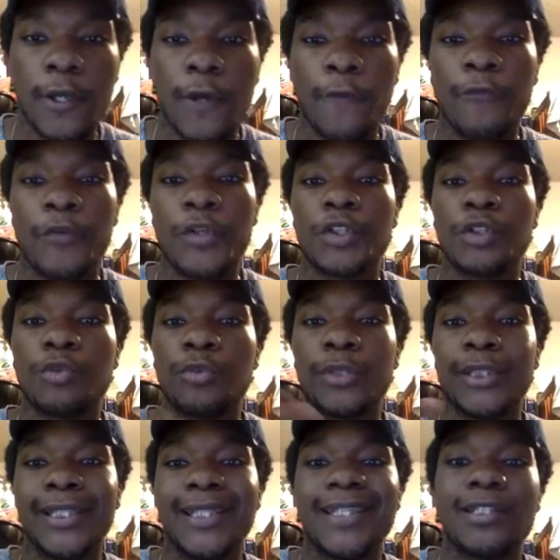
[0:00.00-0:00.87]
official
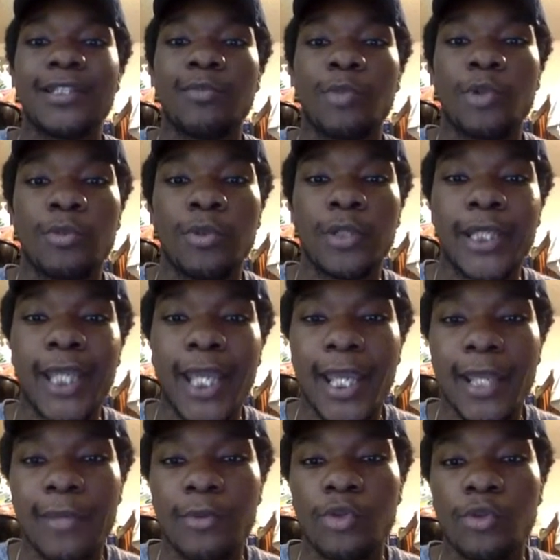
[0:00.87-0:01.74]
release mobile
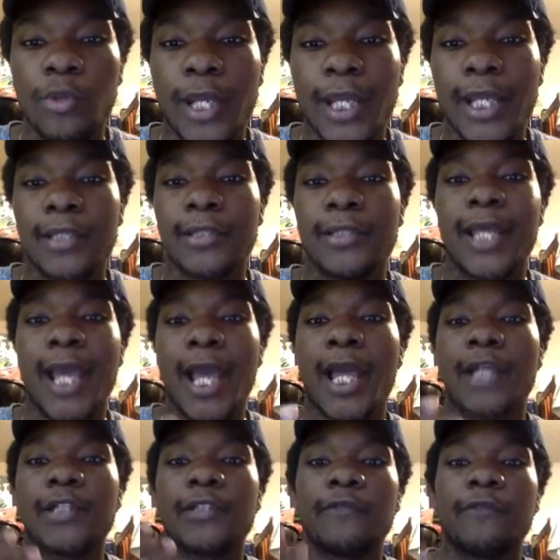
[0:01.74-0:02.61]
game, Grand
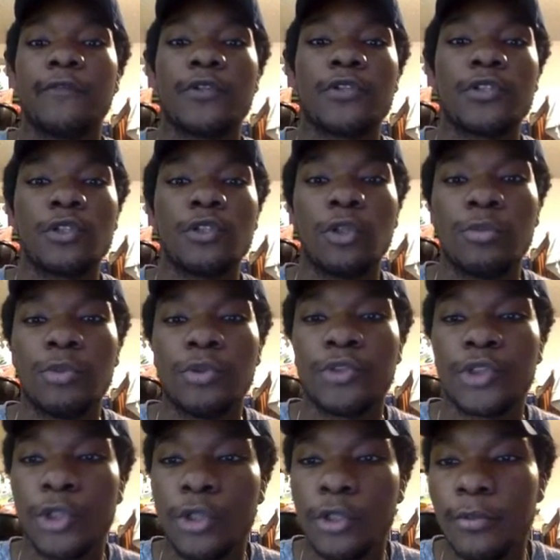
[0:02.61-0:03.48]
Dash first
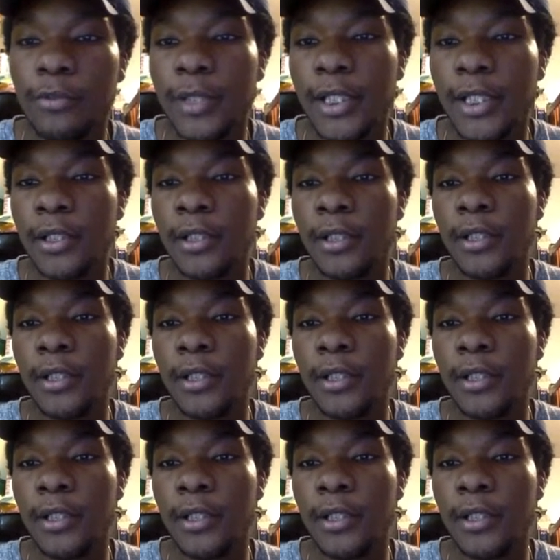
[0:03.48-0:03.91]
global tournament,